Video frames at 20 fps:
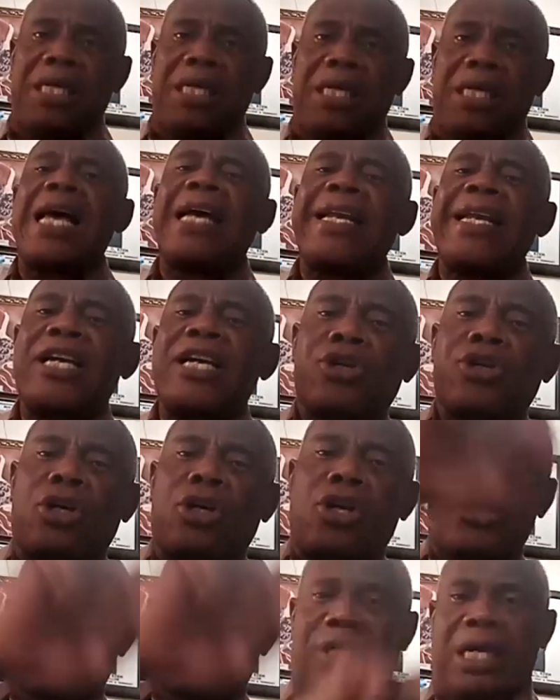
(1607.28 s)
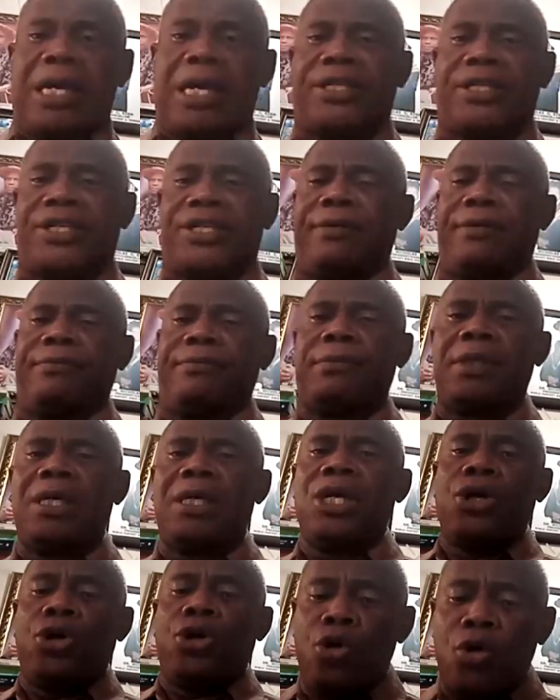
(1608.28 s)
in that Exodus 18.
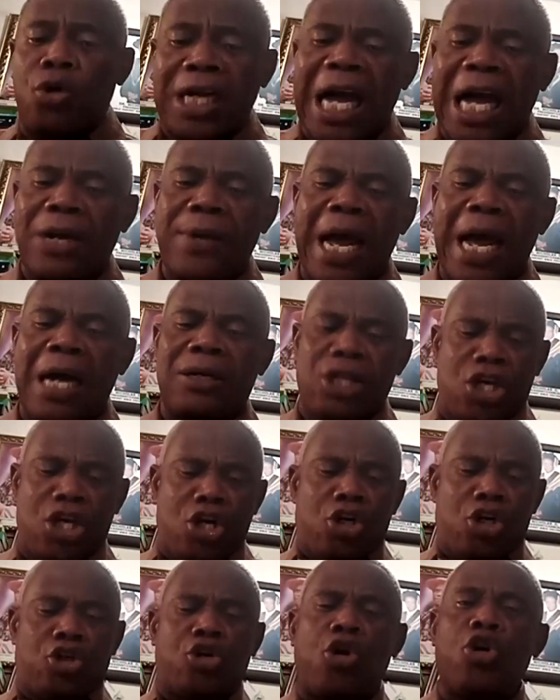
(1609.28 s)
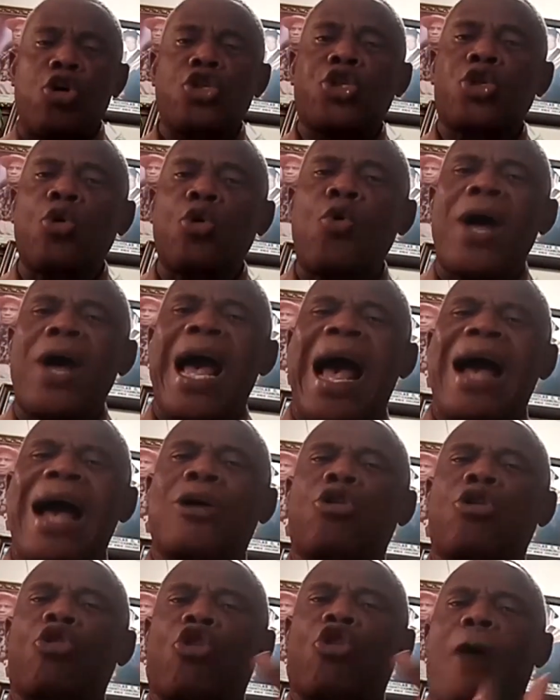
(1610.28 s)
Look around. Those who are
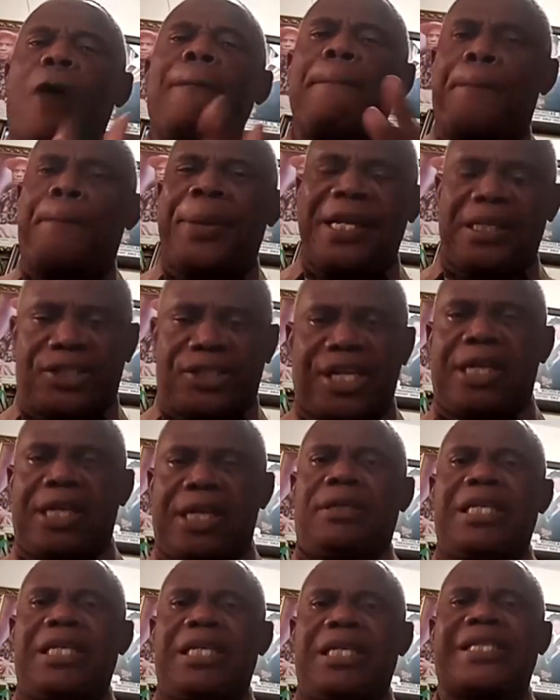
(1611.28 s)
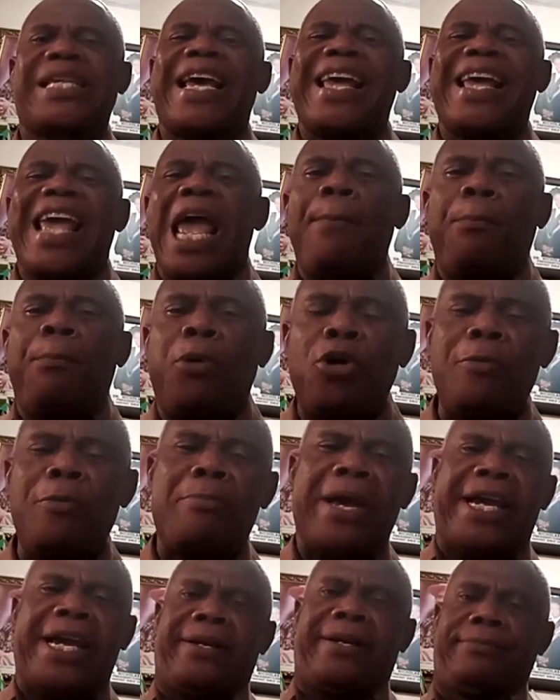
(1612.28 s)
competent. He said, Able
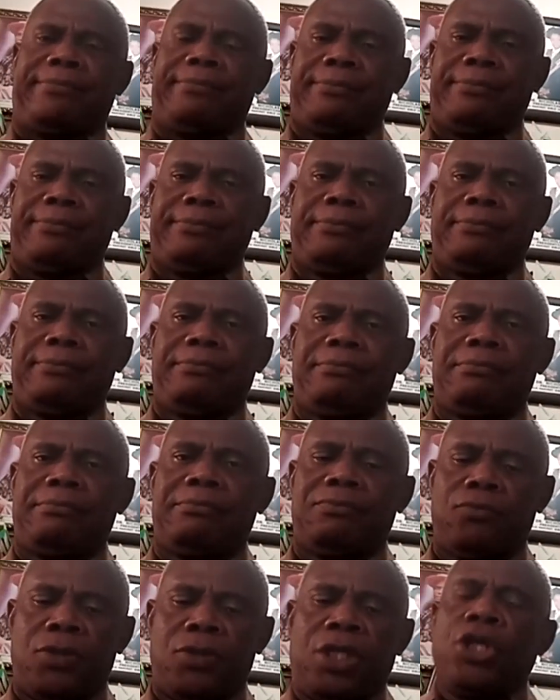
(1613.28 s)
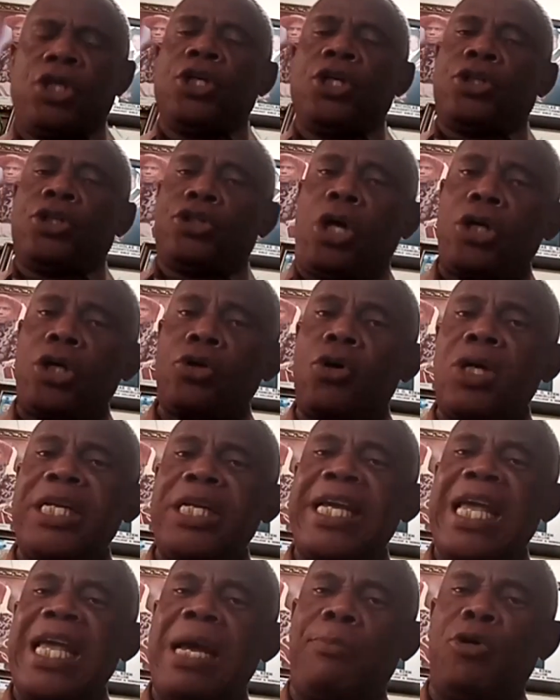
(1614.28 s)
men. Not only
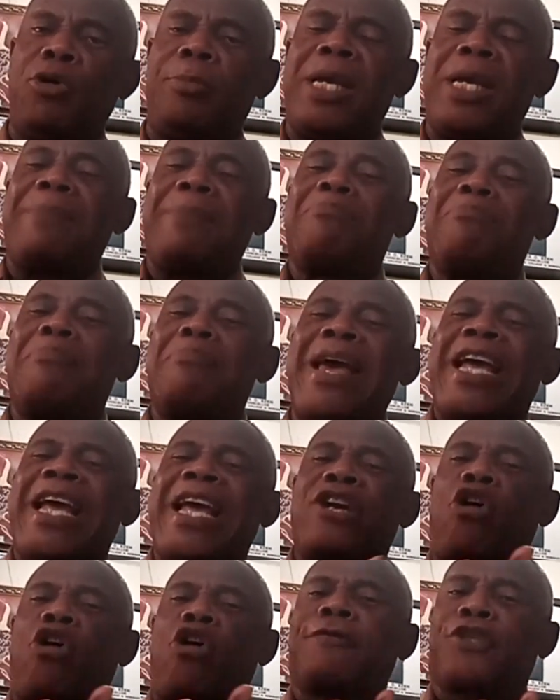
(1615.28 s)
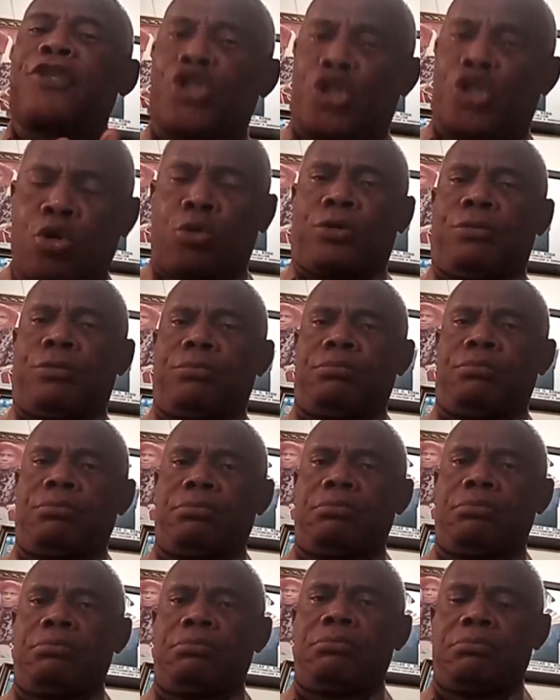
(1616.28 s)
able men, men of truth,
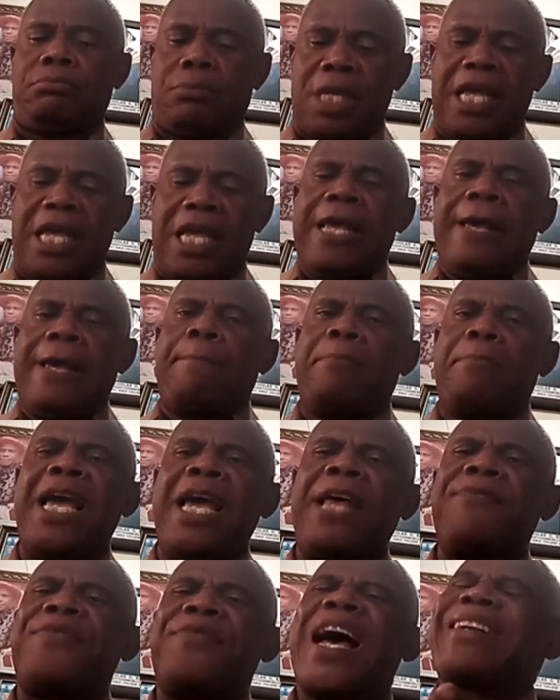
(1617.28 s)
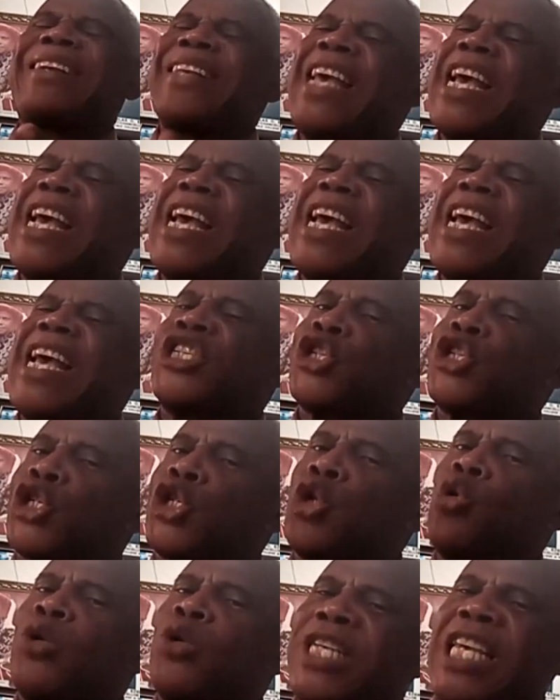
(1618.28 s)
men that
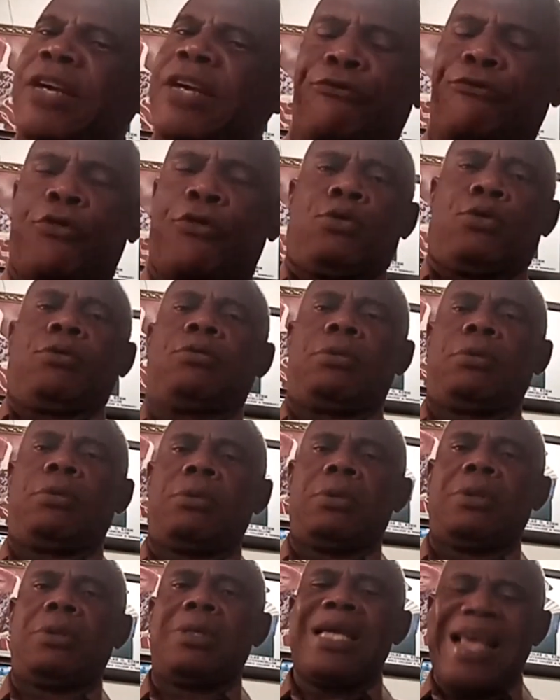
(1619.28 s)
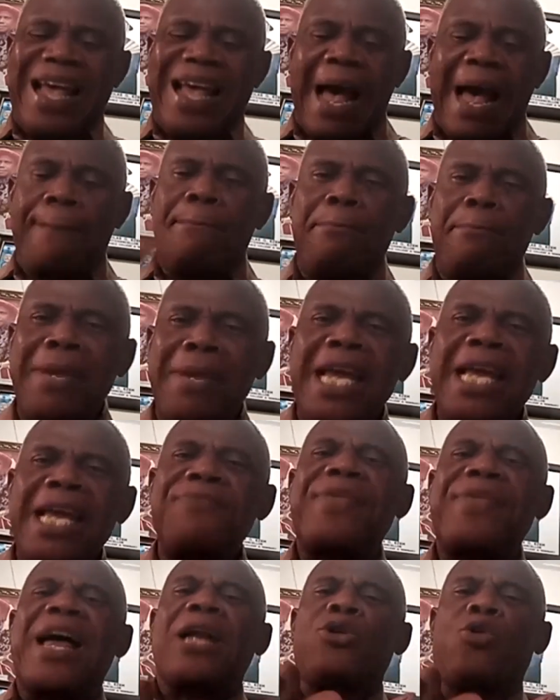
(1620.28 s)
eschew evil, and men
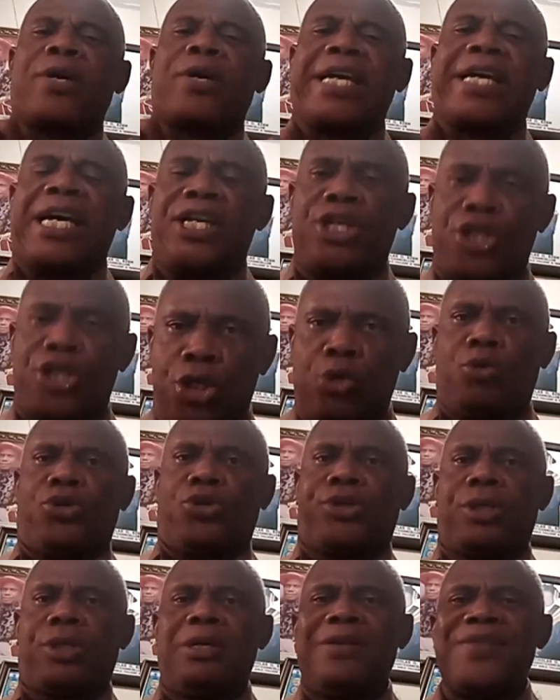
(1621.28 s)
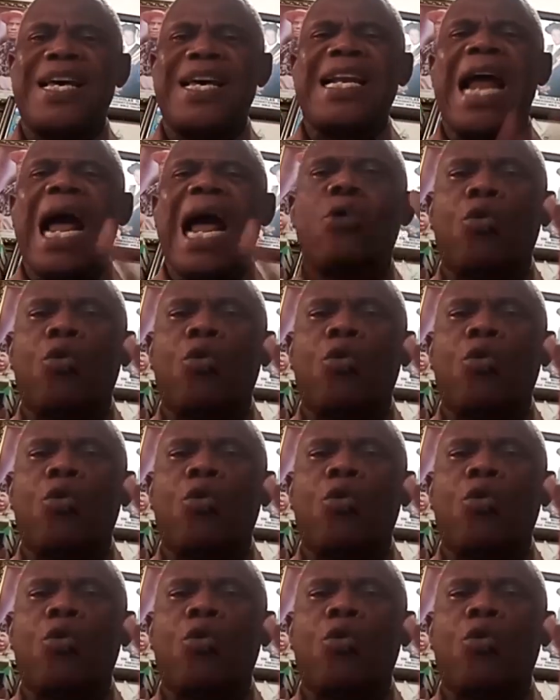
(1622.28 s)
that you can use. There are